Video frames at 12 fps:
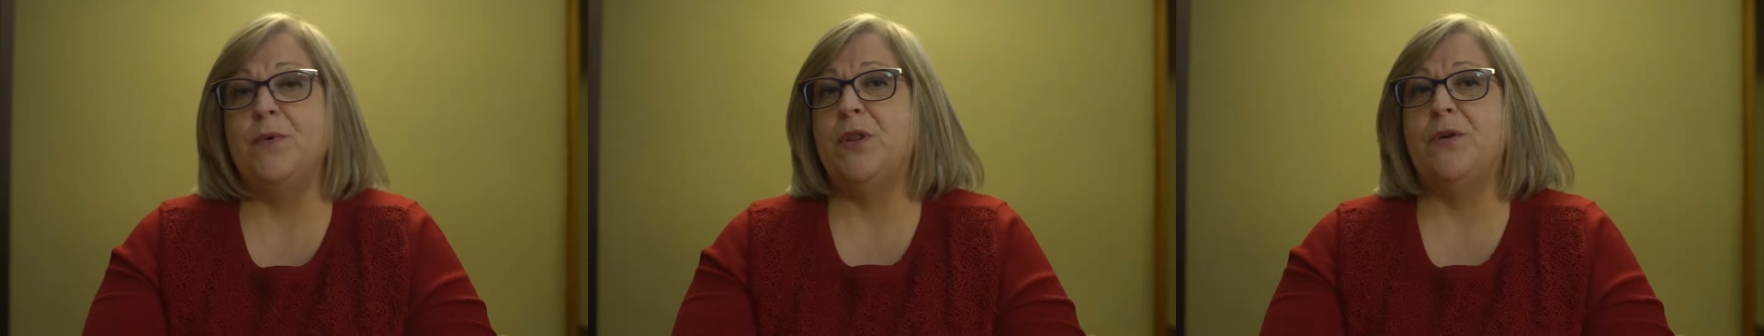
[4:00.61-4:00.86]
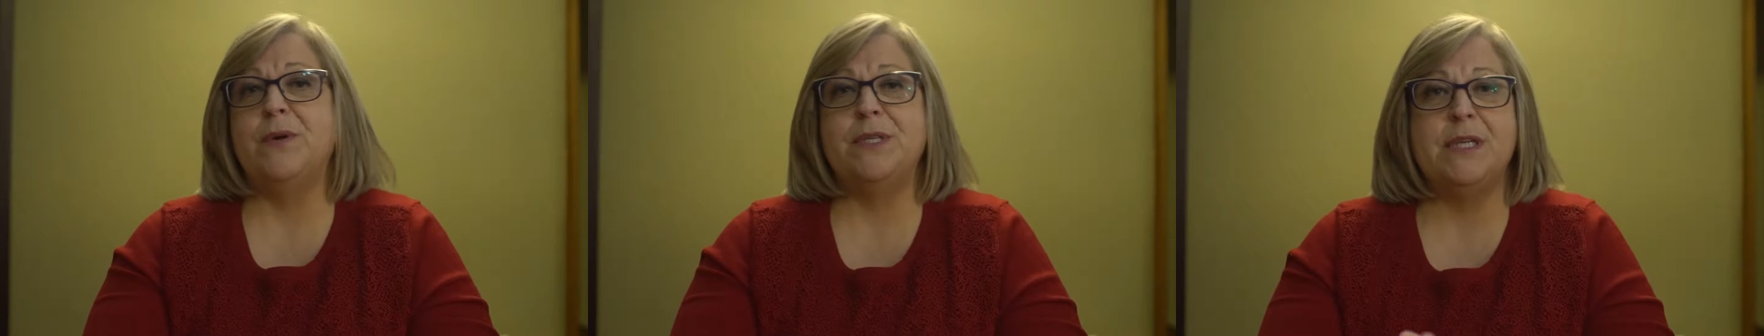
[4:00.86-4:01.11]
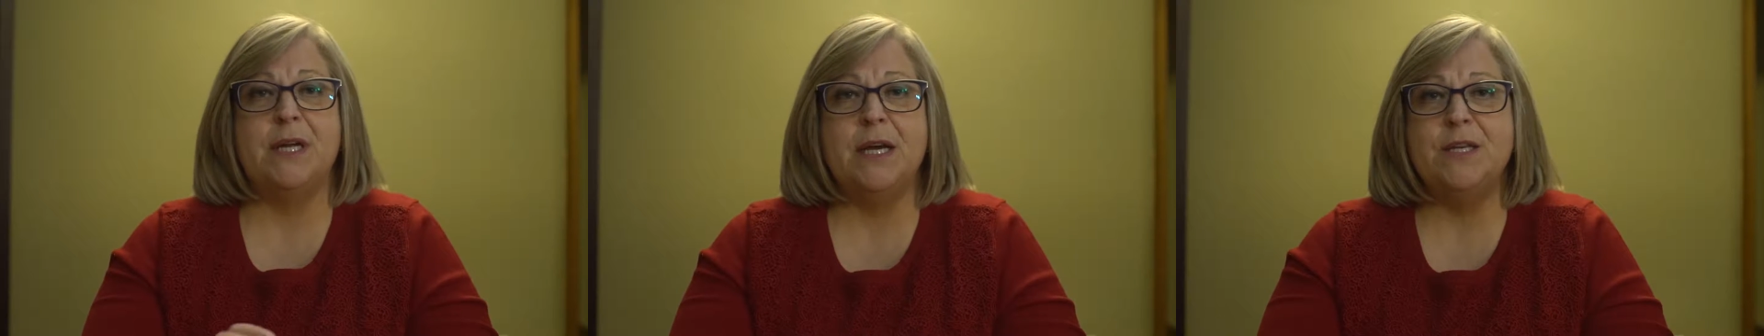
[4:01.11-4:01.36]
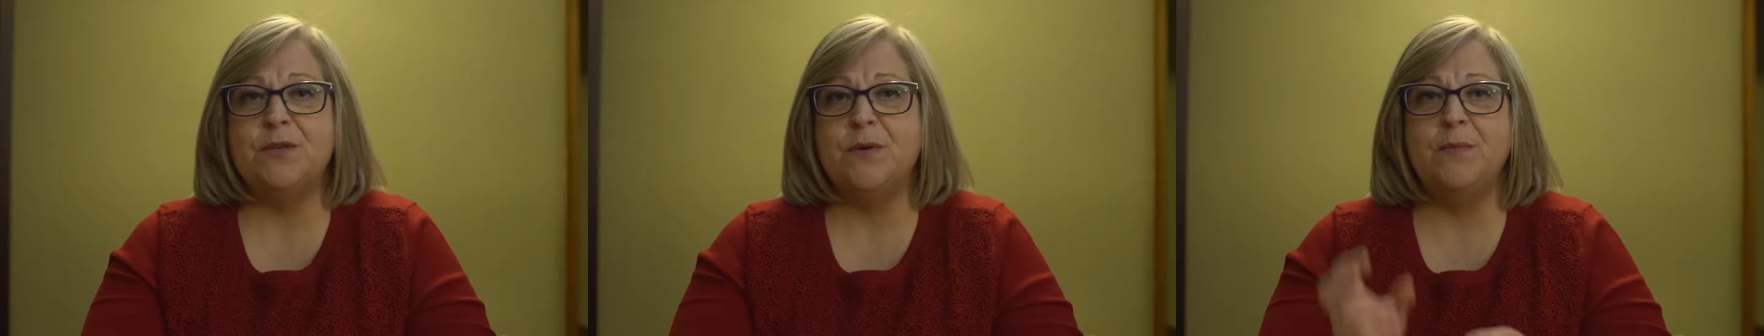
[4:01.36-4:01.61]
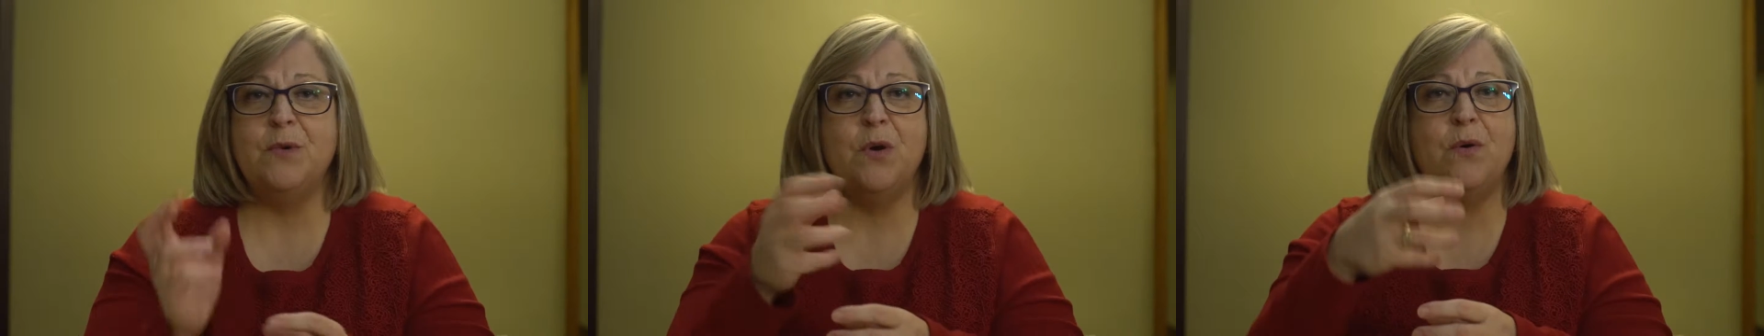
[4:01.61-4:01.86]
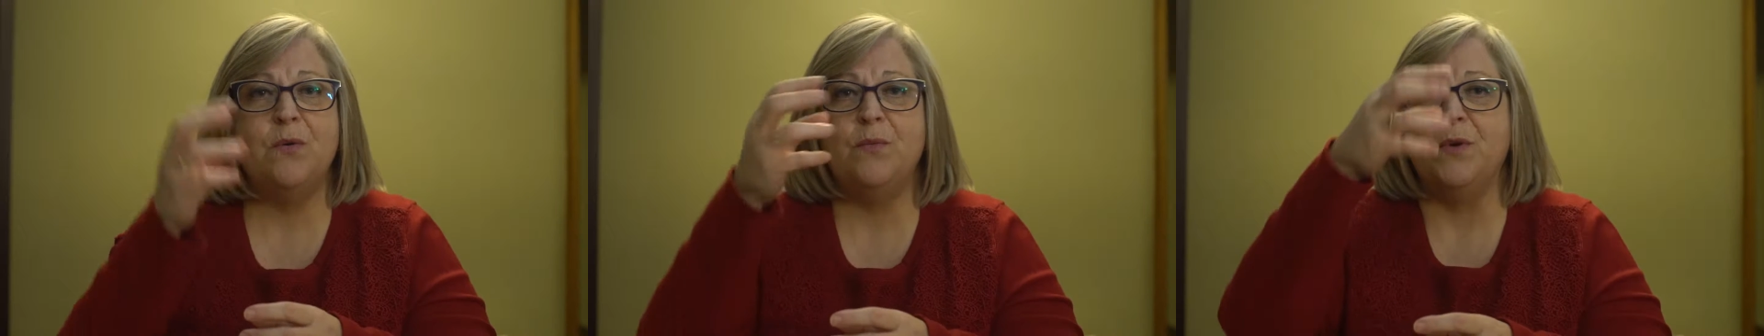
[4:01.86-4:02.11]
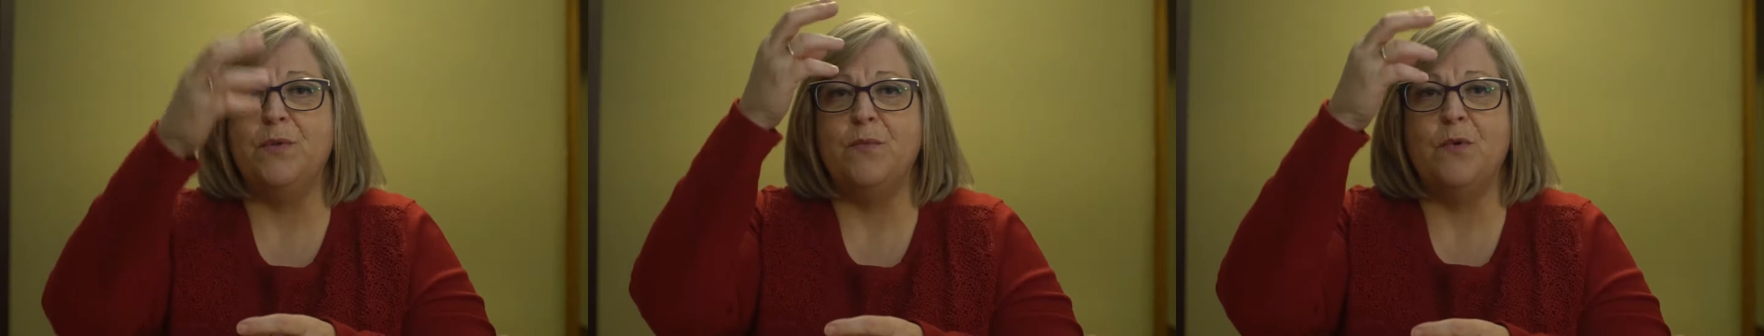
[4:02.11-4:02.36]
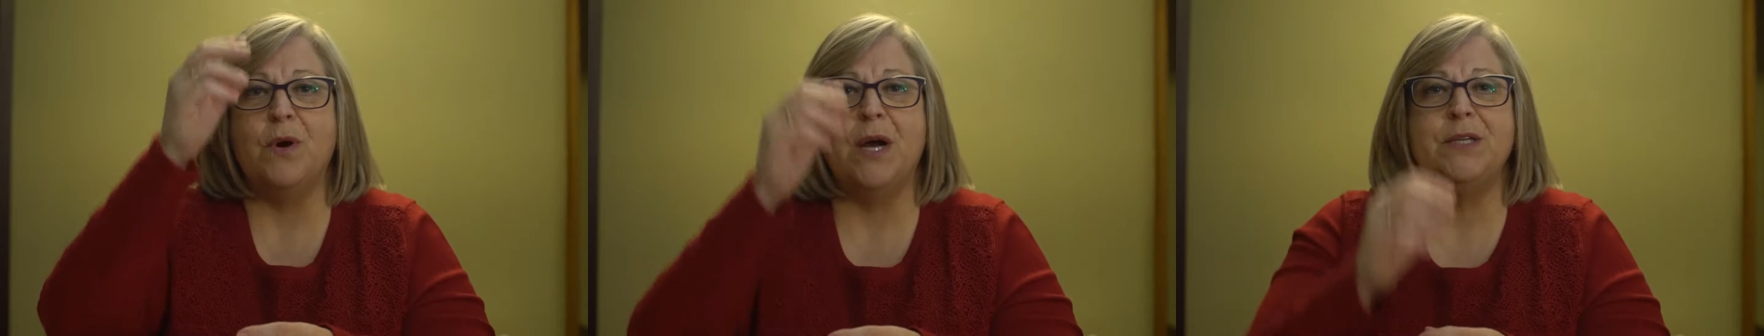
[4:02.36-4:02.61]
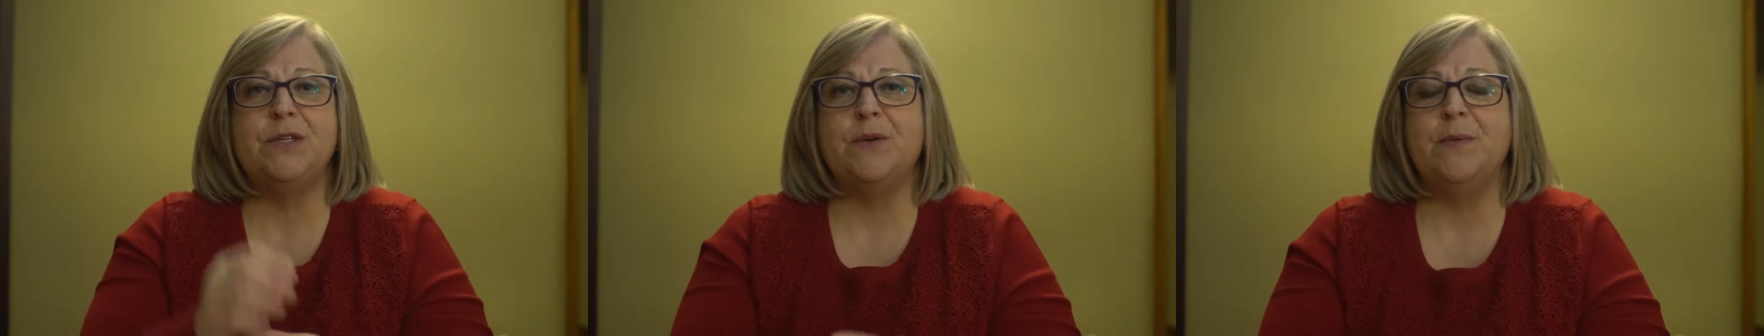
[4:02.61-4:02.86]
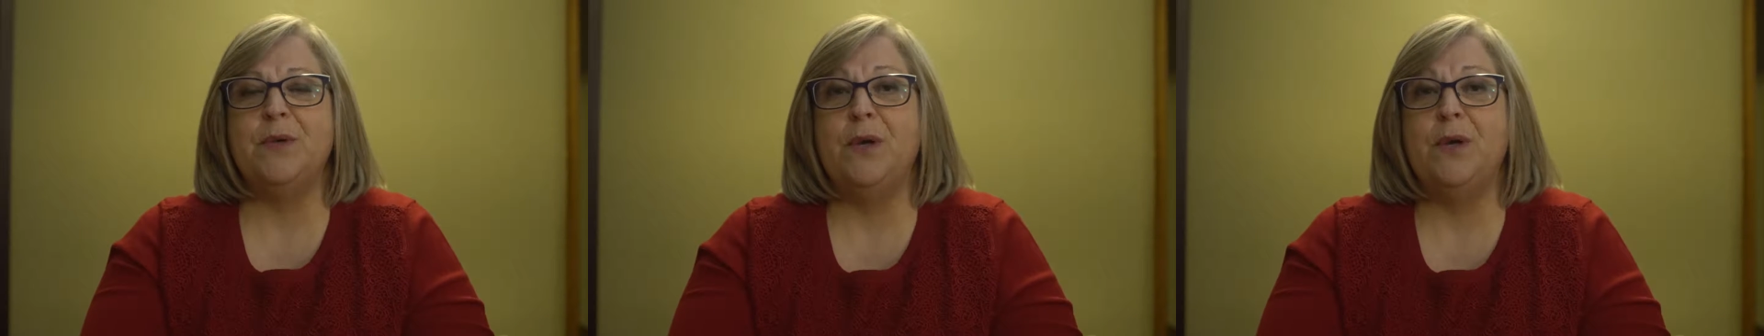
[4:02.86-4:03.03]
whether it's an ice cream cone with more ice cream